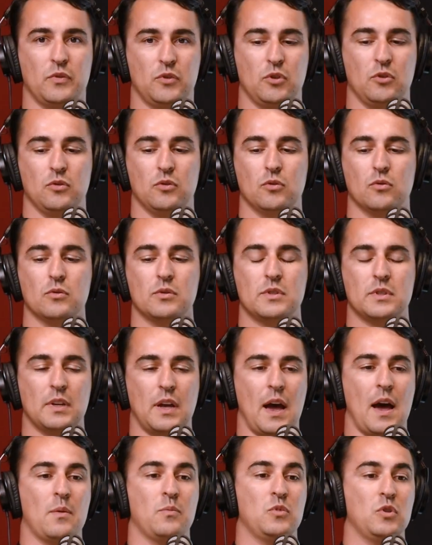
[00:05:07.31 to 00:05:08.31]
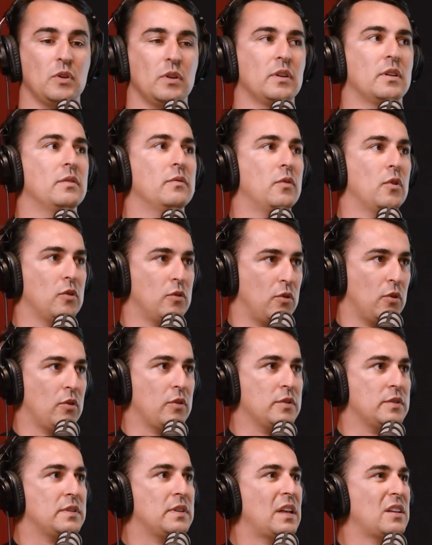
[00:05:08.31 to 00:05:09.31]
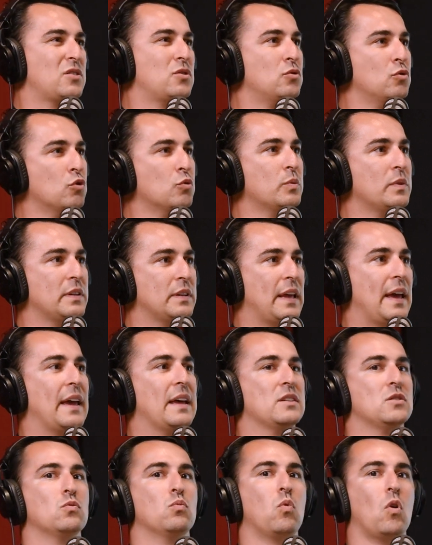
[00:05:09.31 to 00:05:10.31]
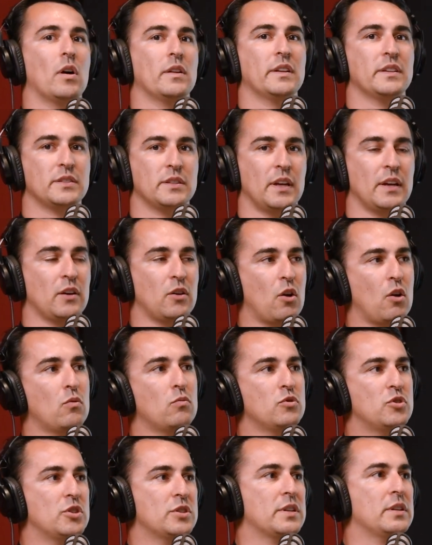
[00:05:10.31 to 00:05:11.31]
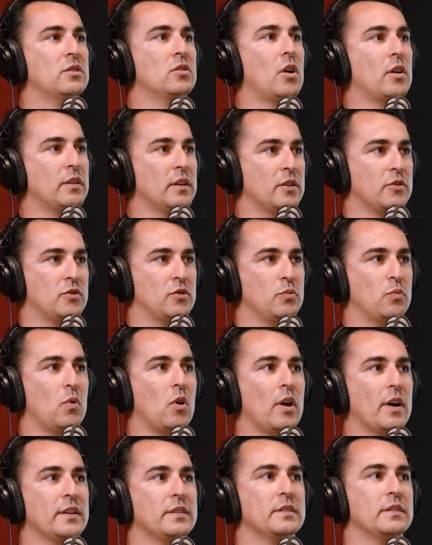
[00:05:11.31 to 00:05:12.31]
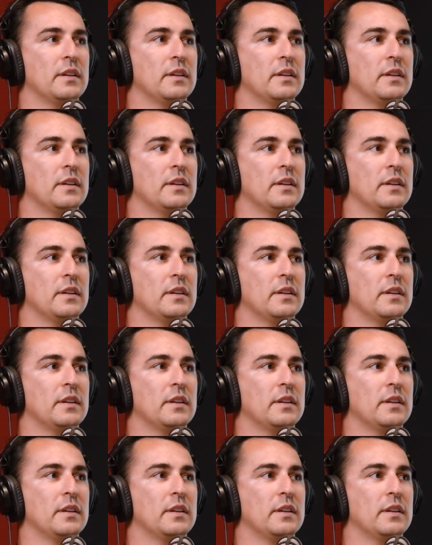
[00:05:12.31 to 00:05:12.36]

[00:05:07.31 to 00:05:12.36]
with 2 doors, you can convert those. That's normally as wide as they go, which is a 900 wide.